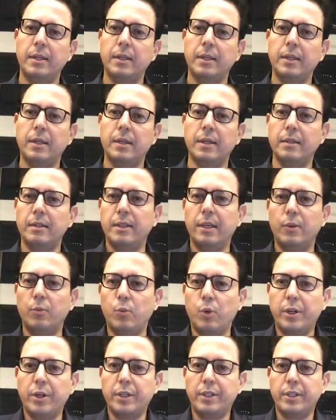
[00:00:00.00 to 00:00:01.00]
uh, than
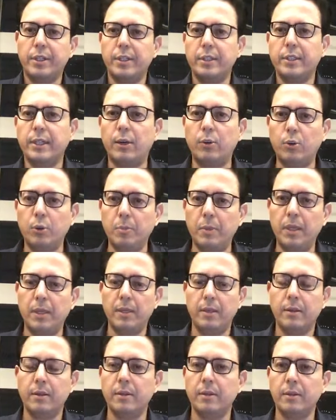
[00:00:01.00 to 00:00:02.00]
what it turns out to be,
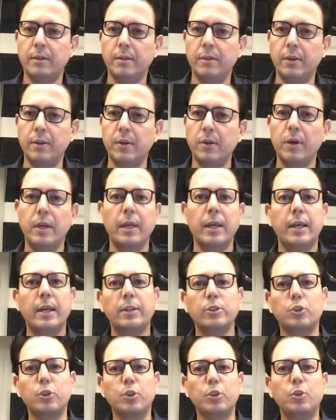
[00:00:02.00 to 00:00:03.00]
you know?
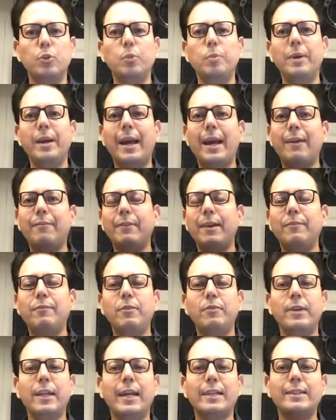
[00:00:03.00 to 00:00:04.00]
So you may have,
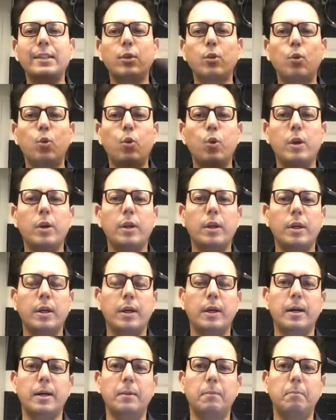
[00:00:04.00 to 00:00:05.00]
everyone has their own
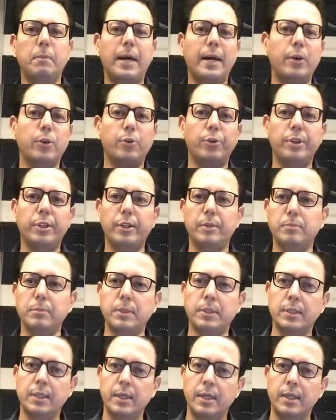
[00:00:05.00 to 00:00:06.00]
uh,
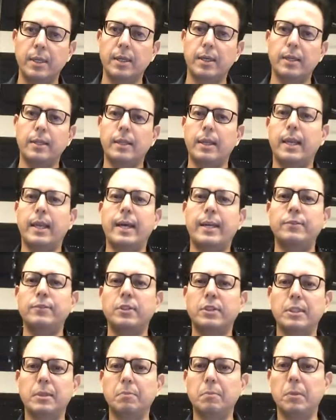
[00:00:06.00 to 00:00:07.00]
biorhythms in their lives.
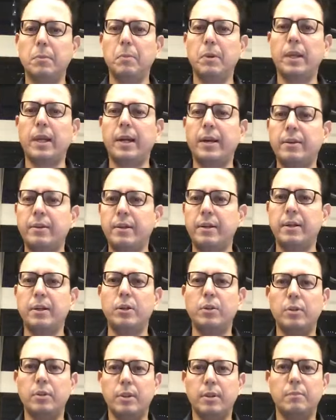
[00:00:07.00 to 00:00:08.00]
Some people are
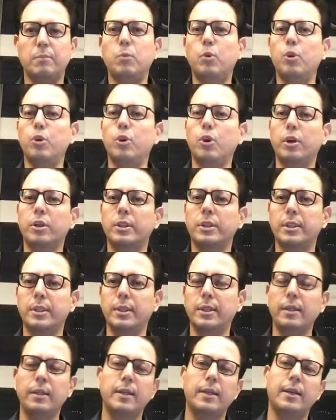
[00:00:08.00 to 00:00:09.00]
uh, more
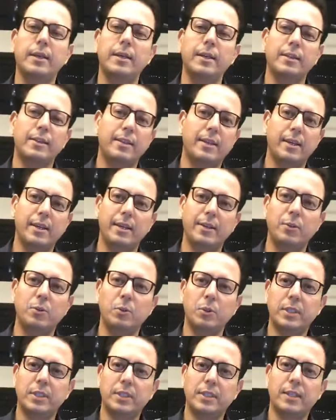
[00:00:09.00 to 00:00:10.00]
nocturnal they do
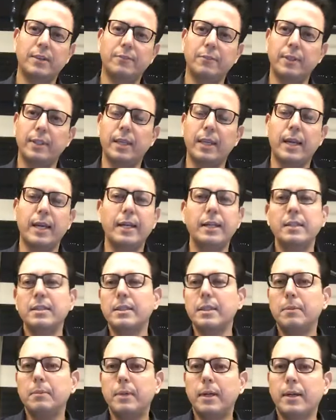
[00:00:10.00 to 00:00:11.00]
this stuff in the night.
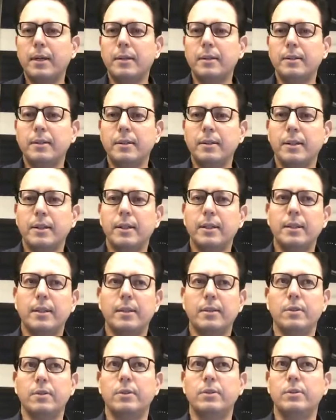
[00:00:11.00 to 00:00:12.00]
Some are in,
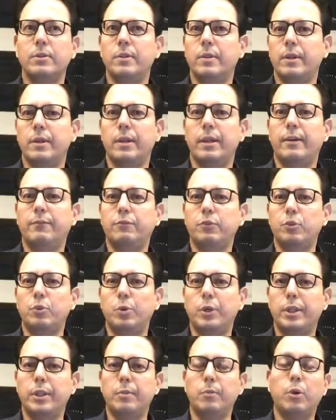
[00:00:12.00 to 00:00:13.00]
uh, uh, love to do
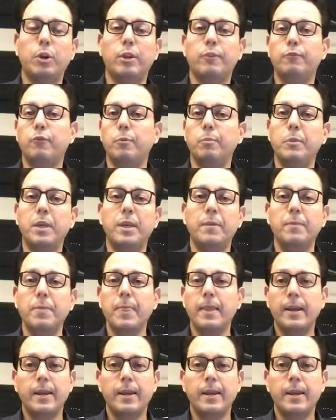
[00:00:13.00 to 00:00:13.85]
it in the morning. For me,